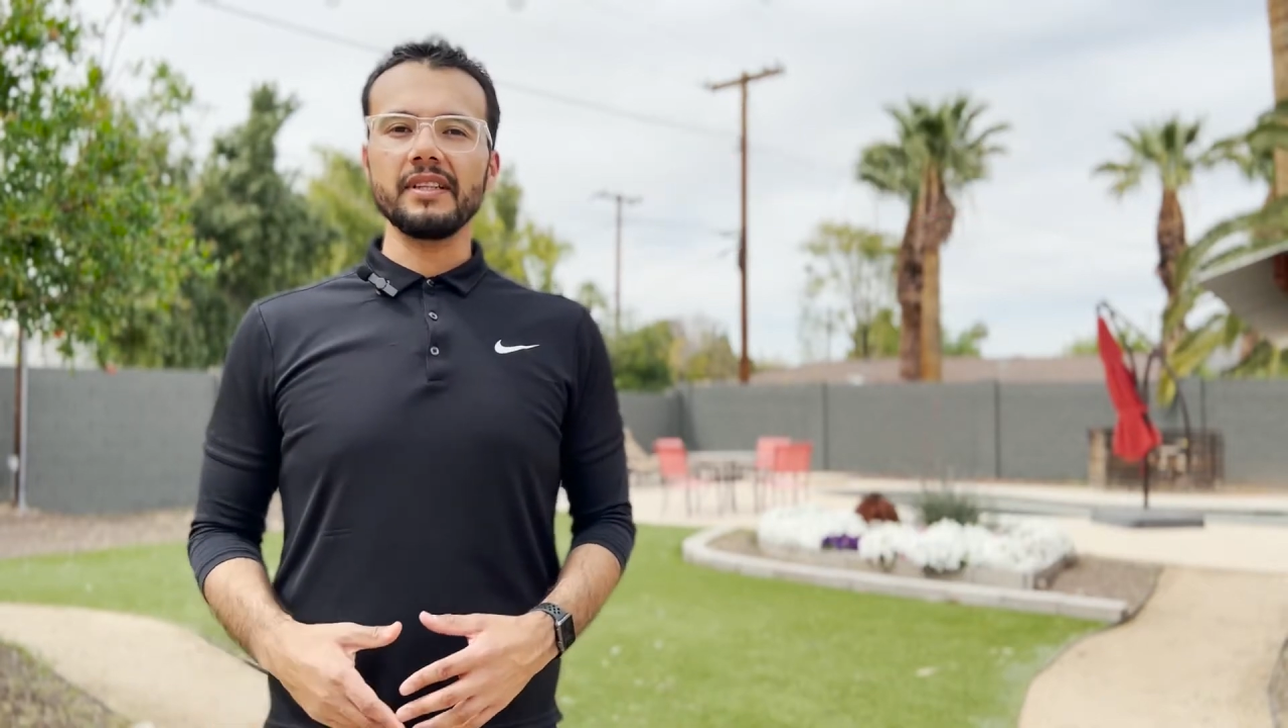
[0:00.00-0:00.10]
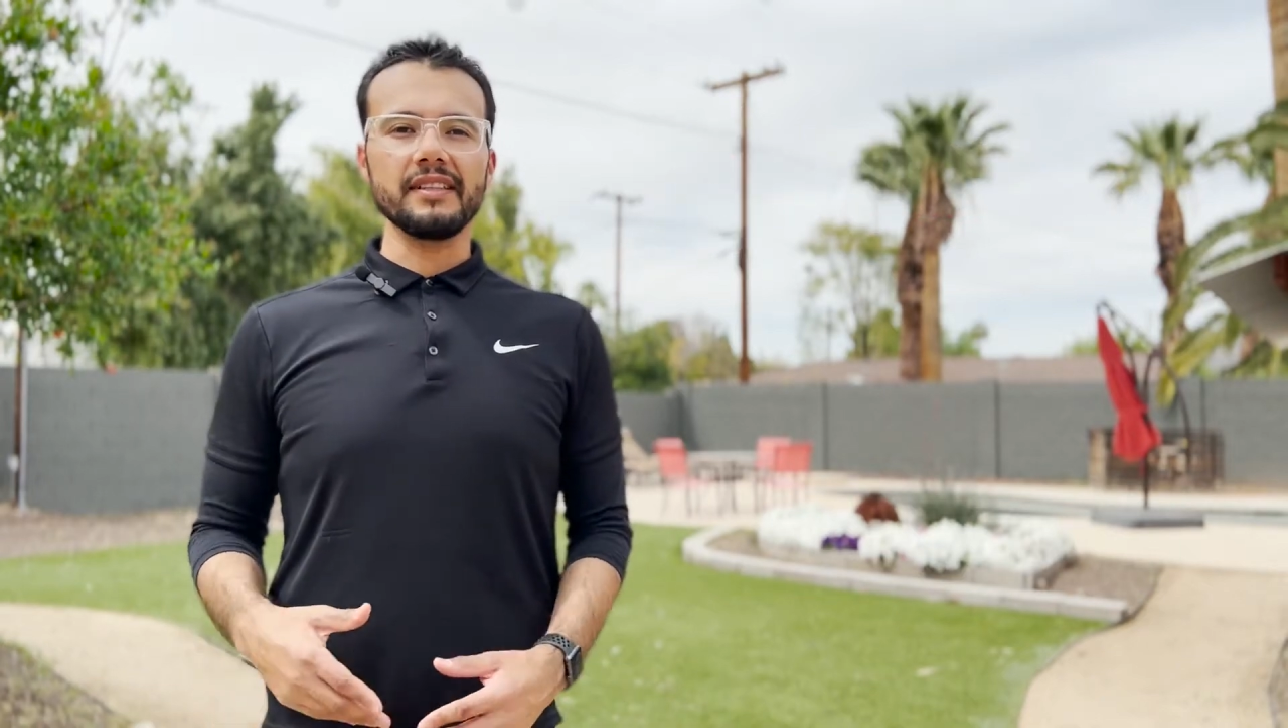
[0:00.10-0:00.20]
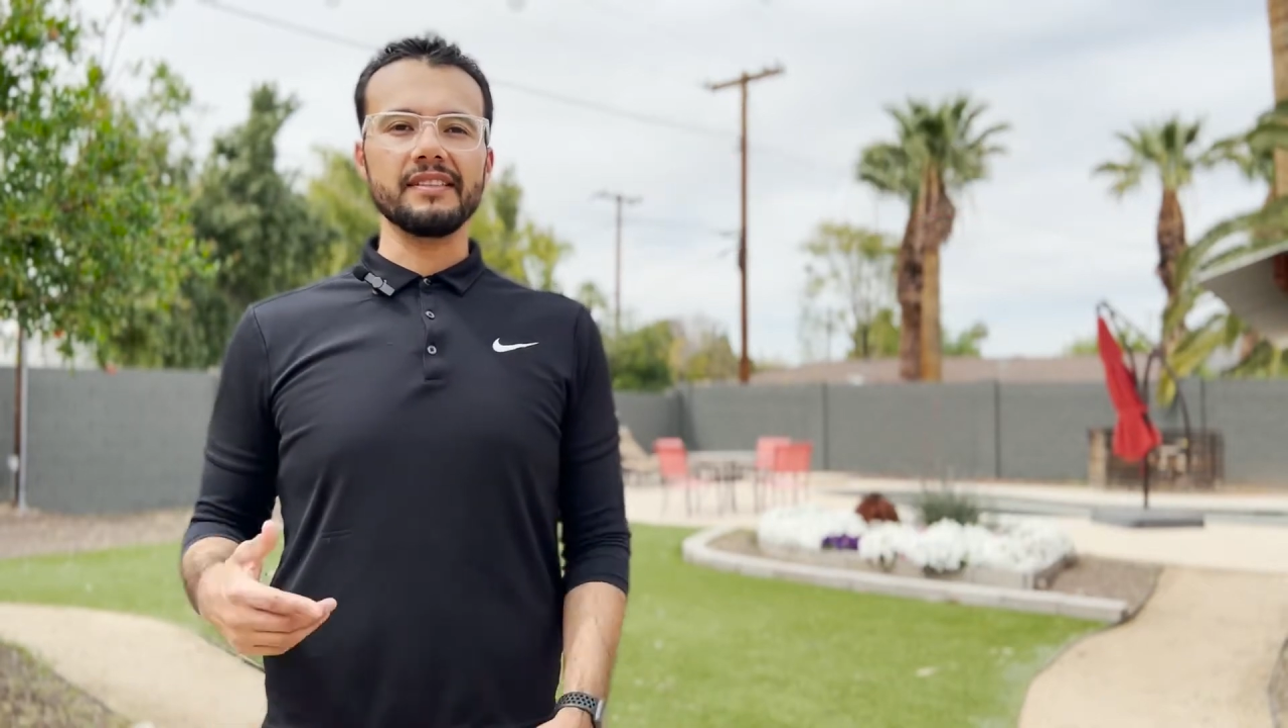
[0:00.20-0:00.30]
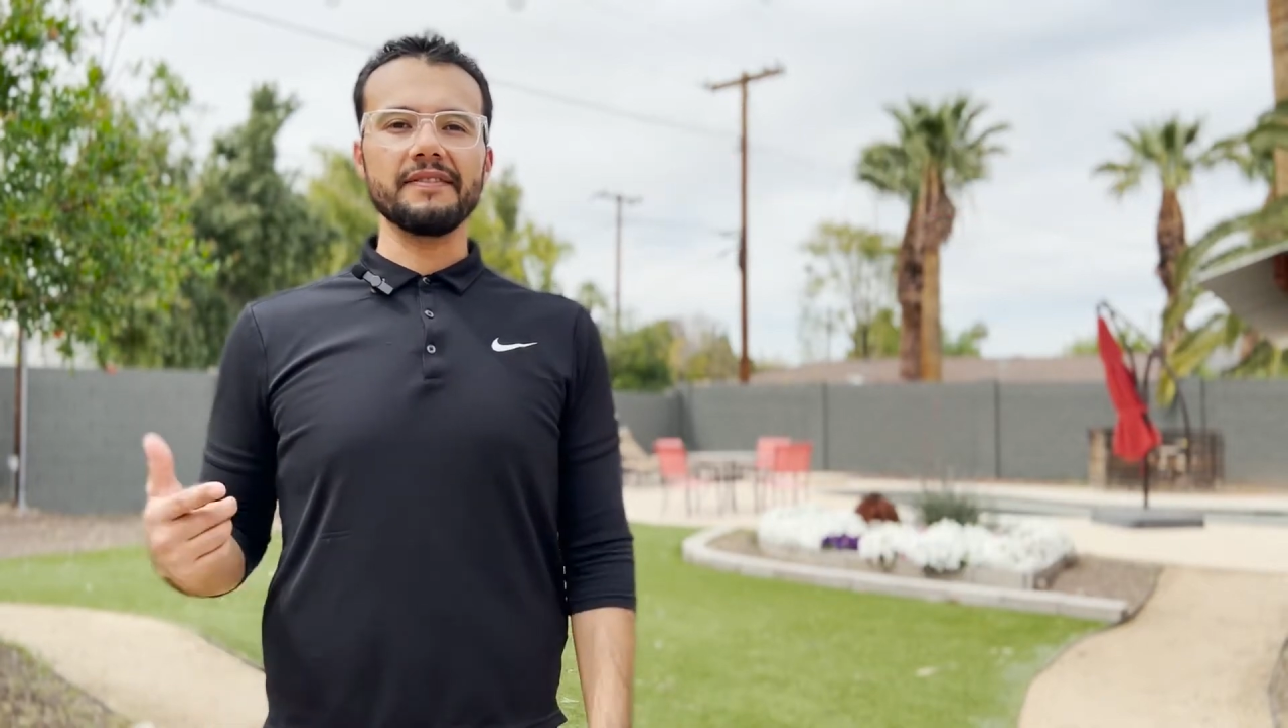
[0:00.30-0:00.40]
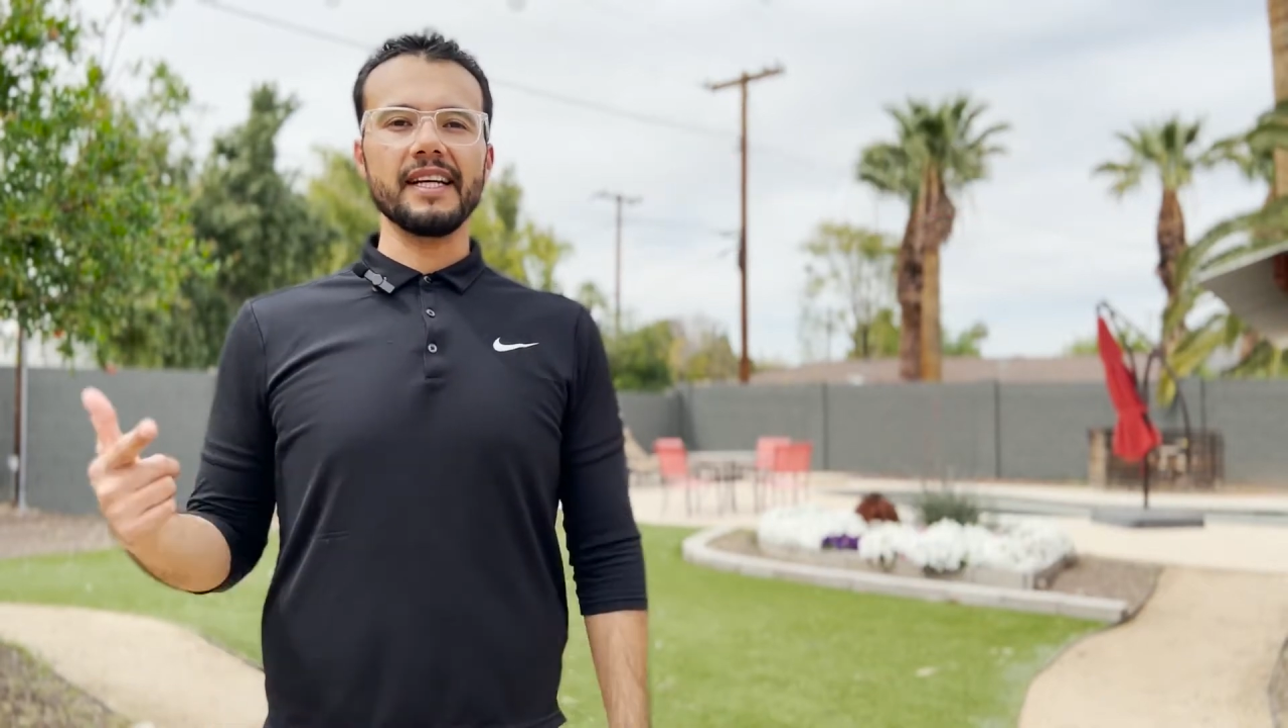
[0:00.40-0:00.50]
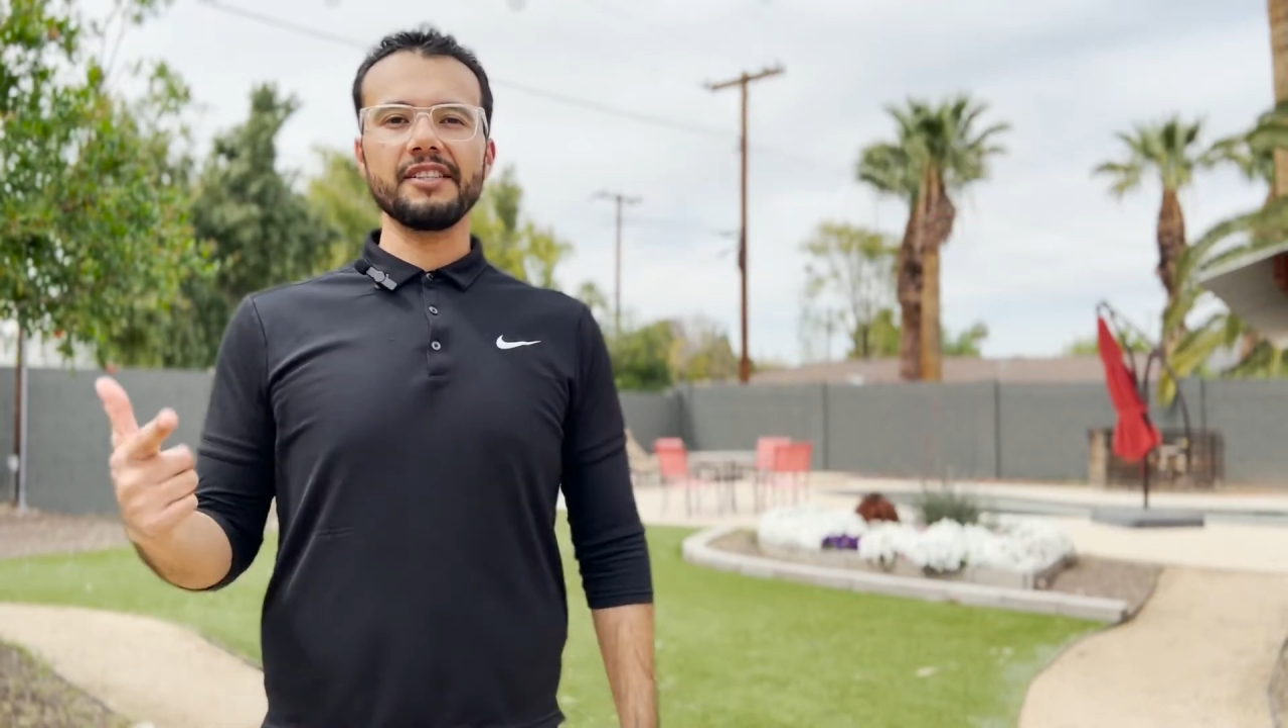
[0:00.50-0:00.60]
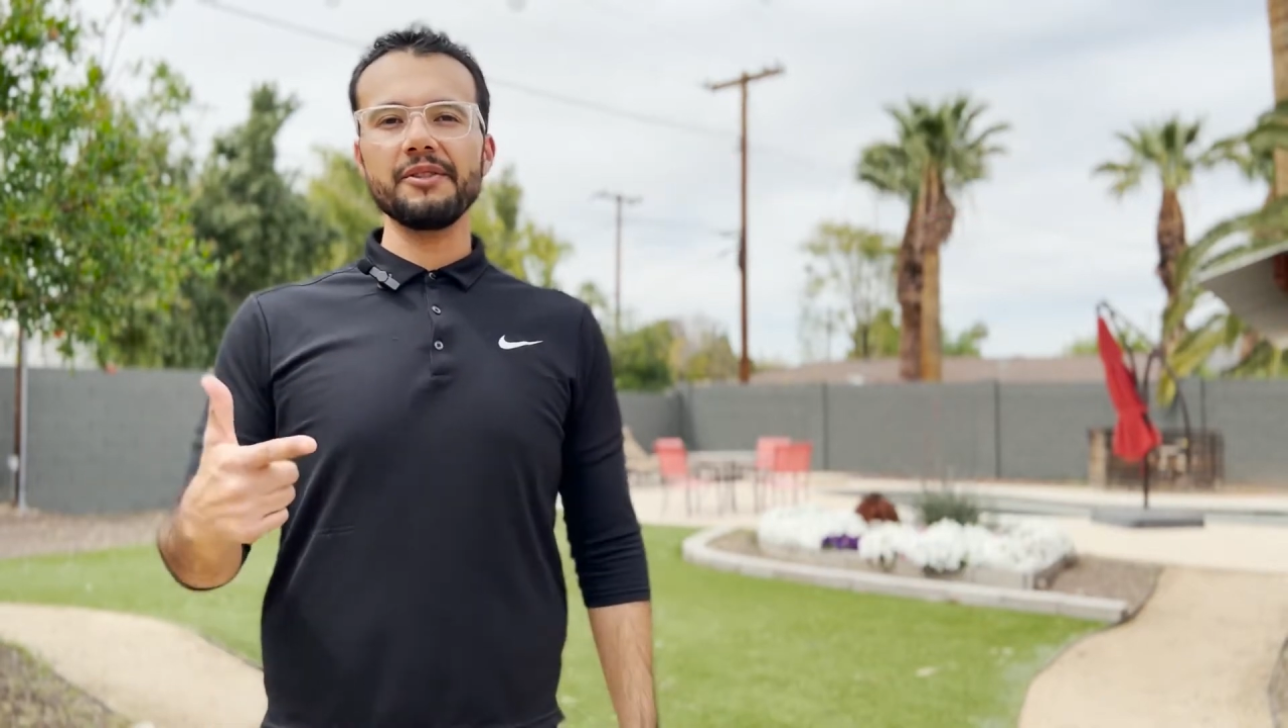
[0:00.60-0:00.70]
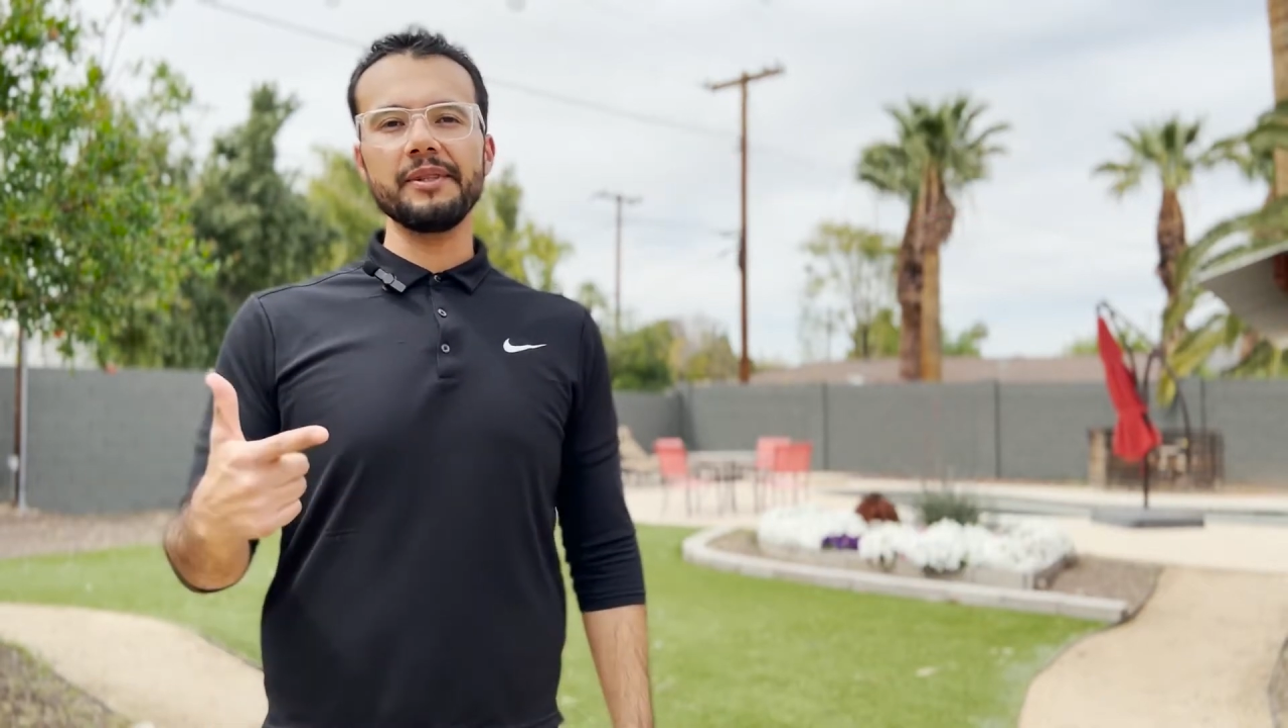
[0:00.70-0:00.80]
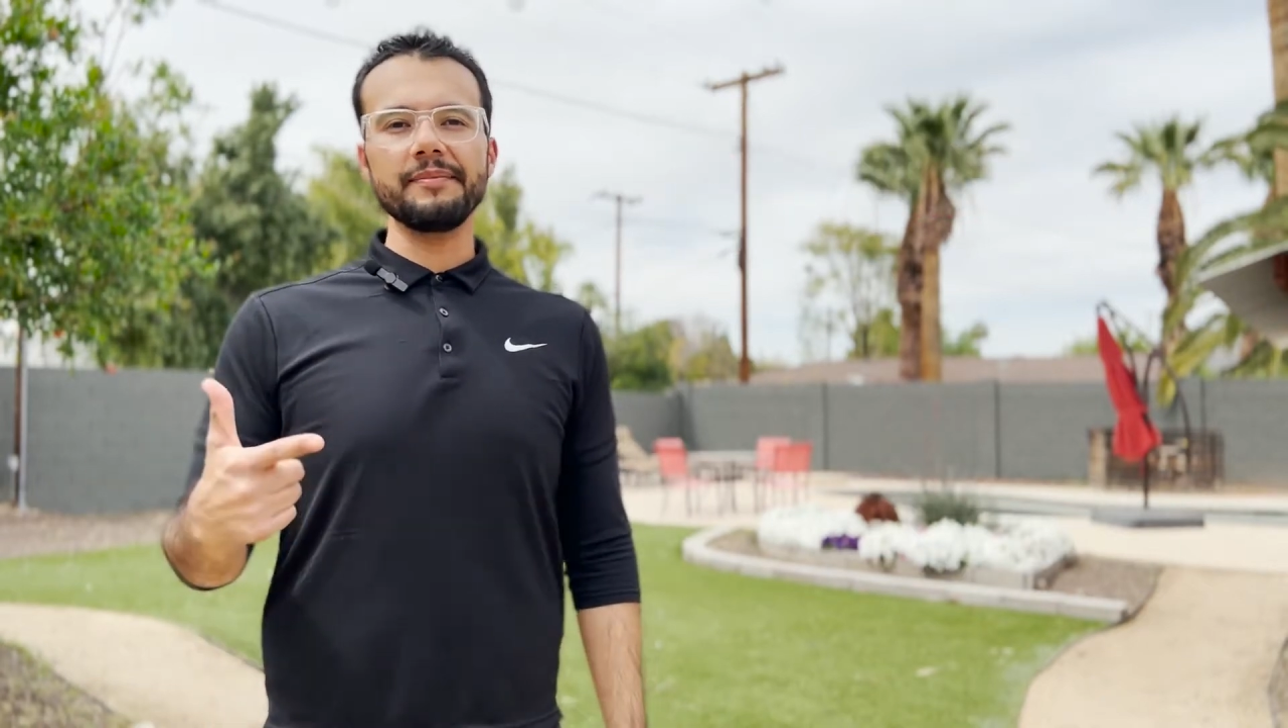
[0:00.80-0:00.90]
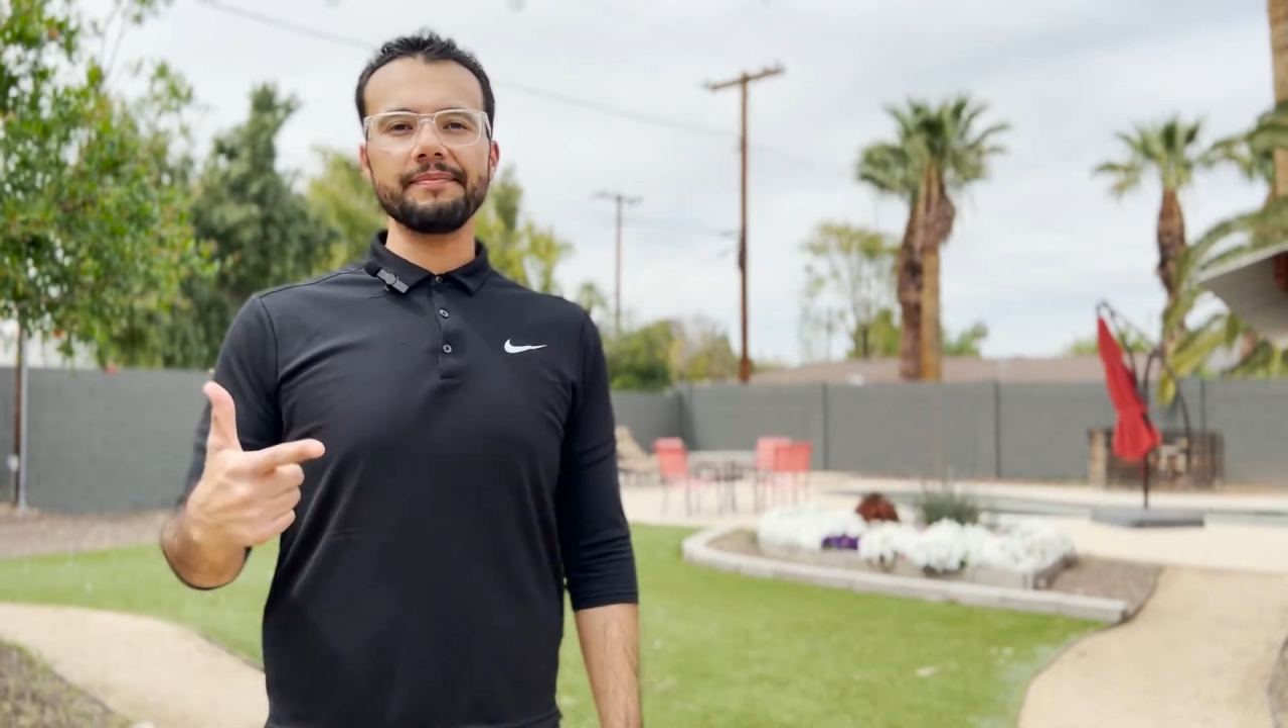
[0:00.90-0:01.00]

Let's fly to it.